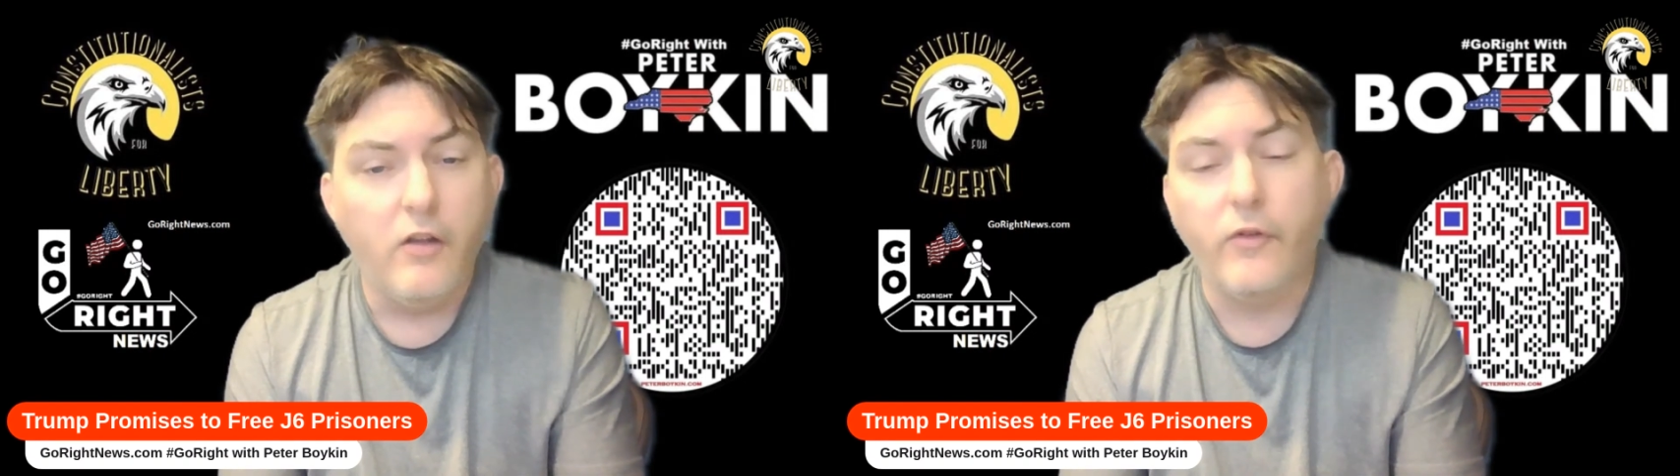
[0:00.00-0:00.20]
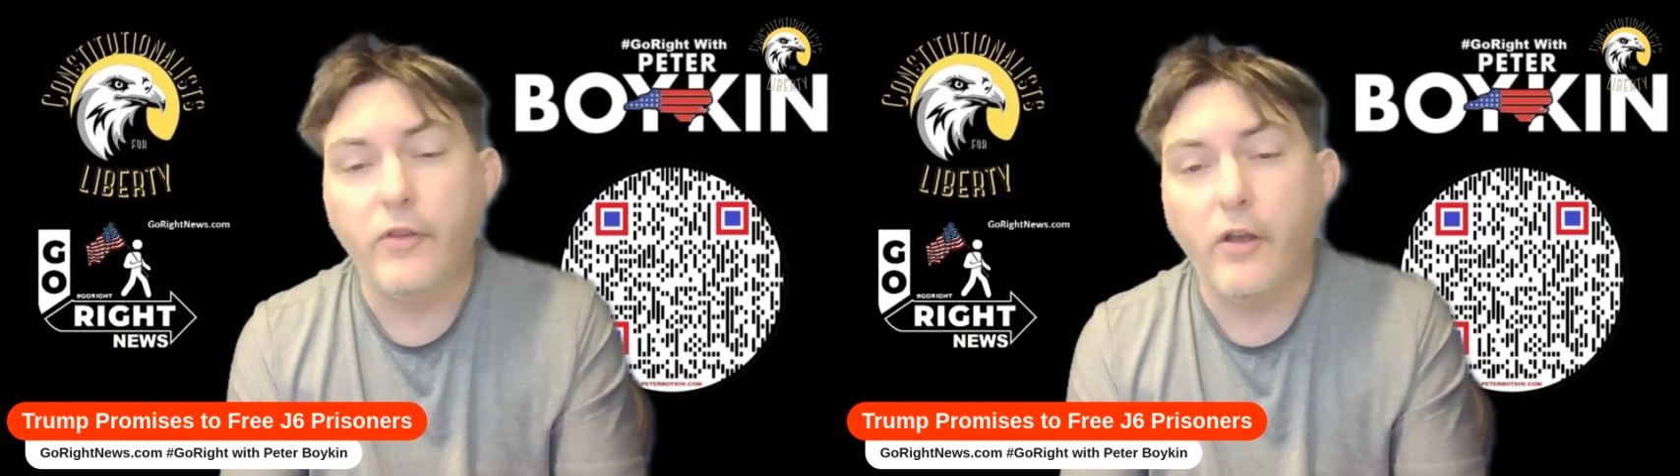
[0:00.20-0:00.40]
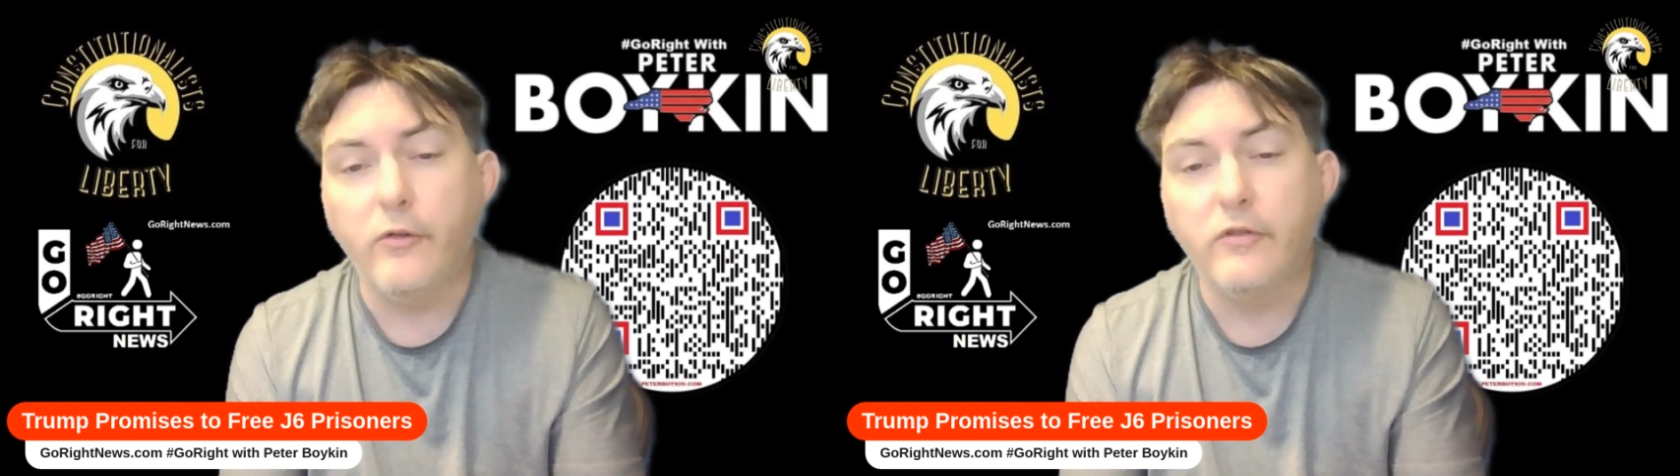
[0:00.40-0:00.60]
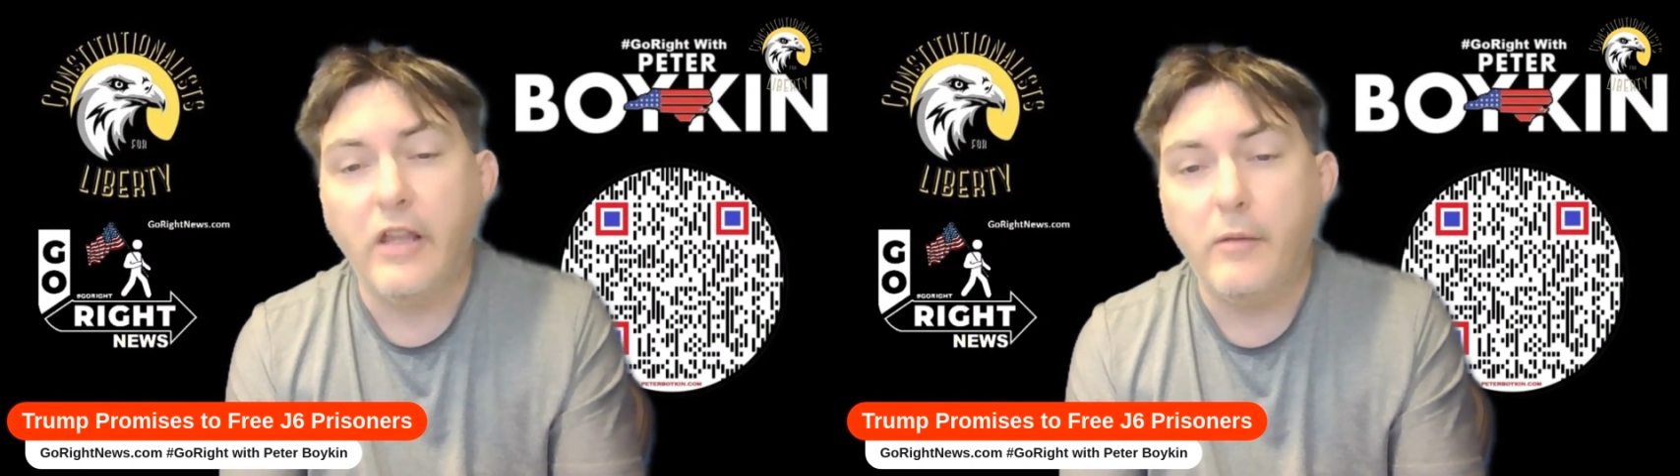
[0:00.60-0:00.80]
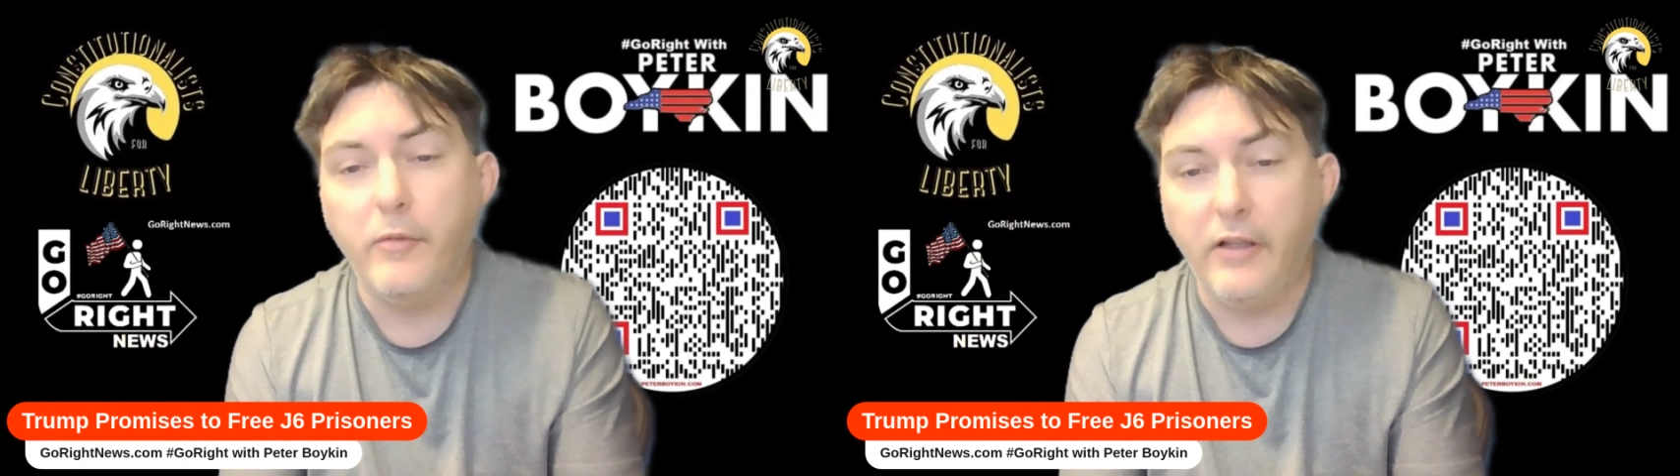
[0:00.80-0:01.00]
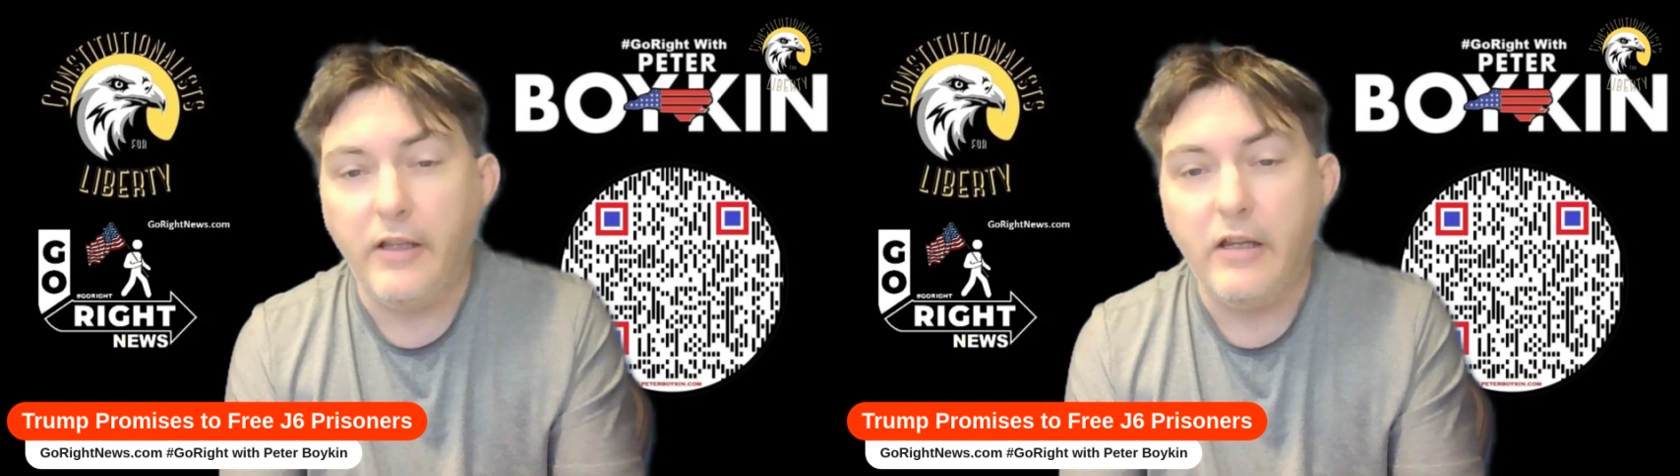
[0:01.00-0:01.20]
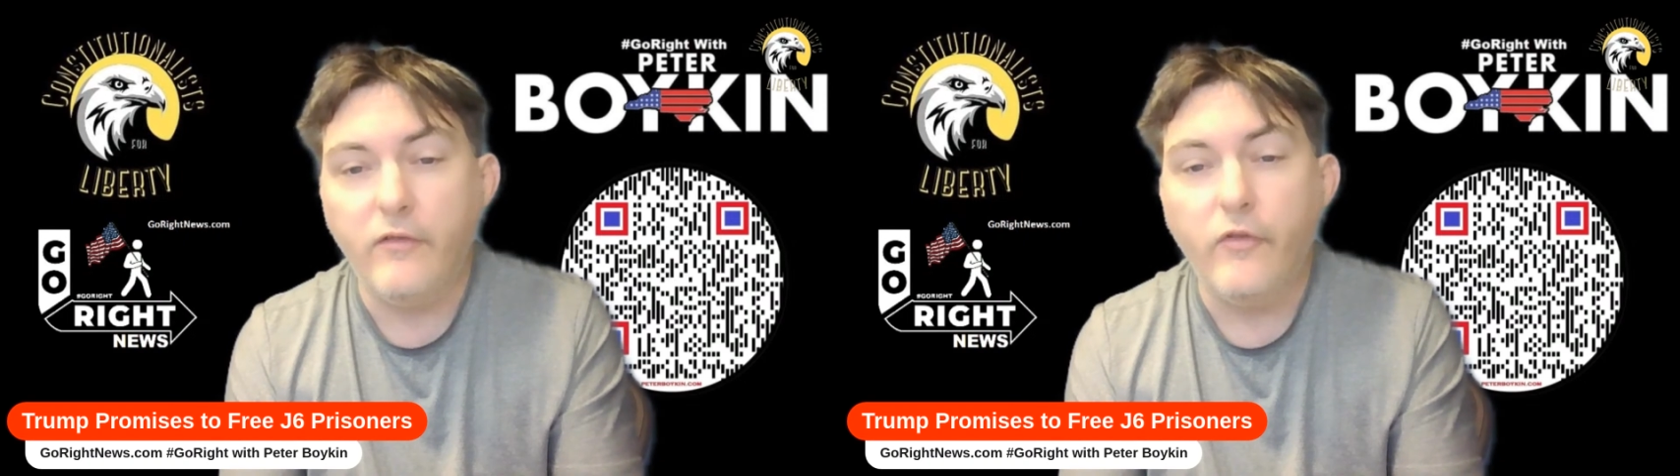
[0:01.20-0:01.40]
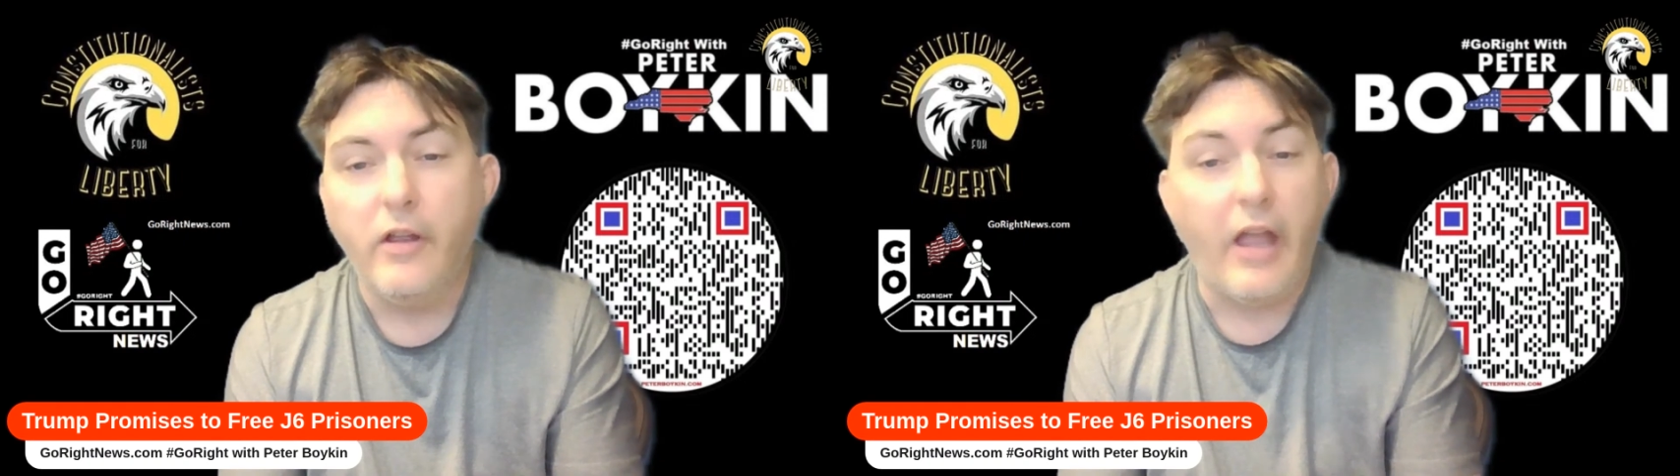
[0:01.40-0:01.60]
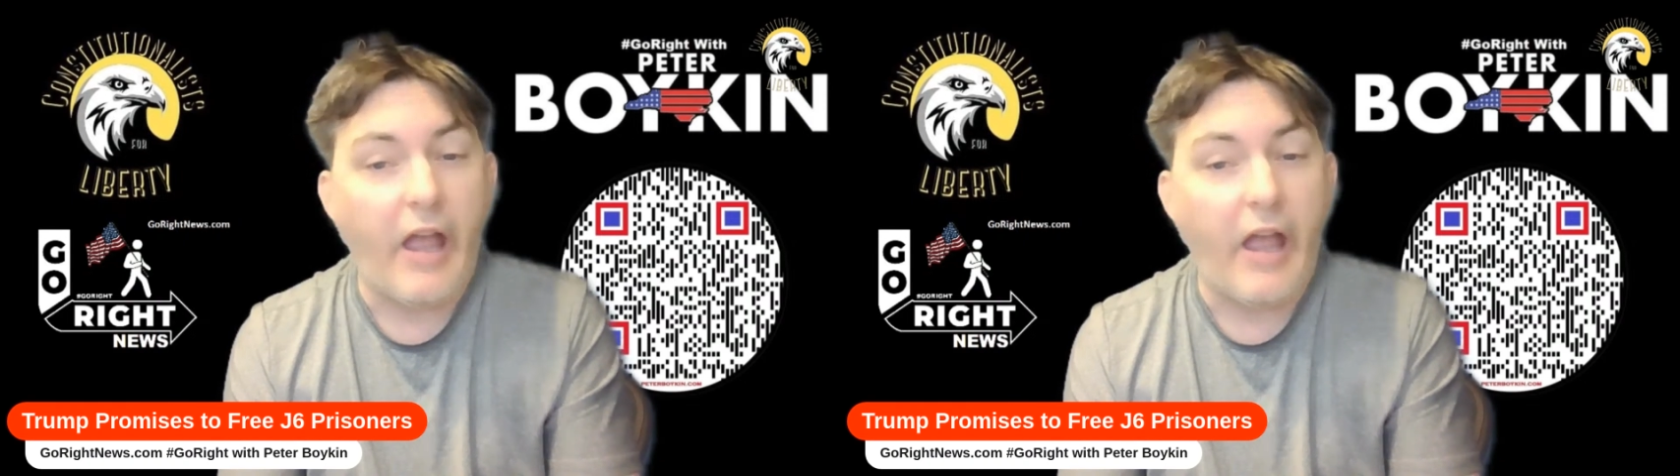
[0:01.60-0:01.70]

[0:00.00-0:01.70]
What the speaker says: for those they believe